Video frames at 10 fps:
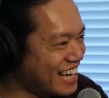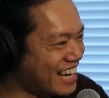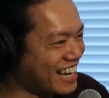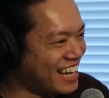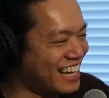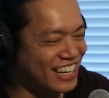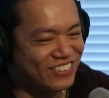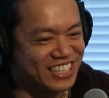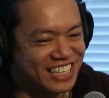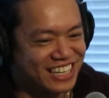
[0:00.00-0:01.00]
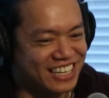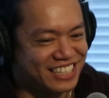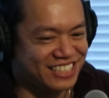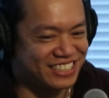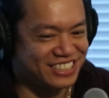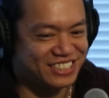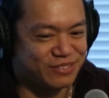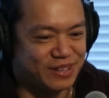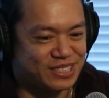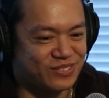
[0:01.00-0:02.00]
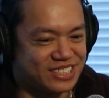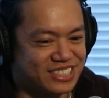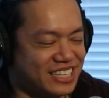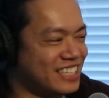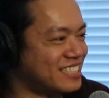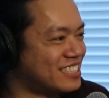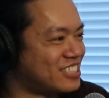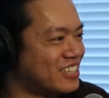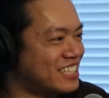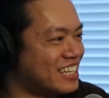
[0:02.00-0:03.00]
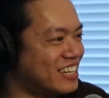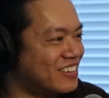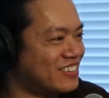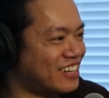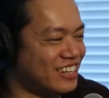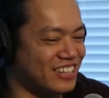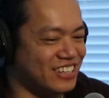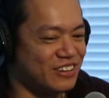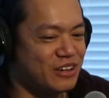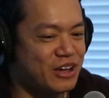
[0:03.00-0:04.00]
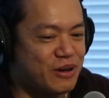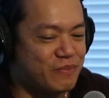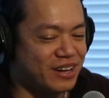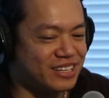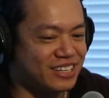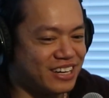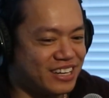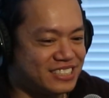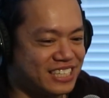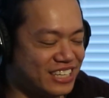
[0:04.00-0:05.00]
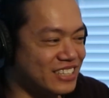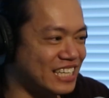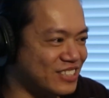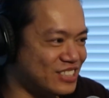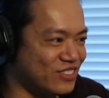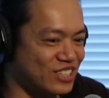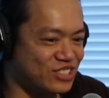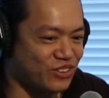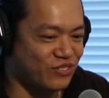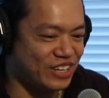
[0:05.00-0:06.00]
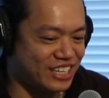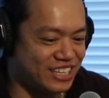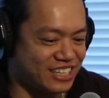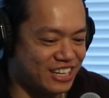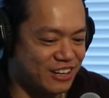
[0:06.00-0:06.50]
Yeah. Oh my God, I think that's like the best way to end this right now. Okay. But Tehillah, thank you so much for being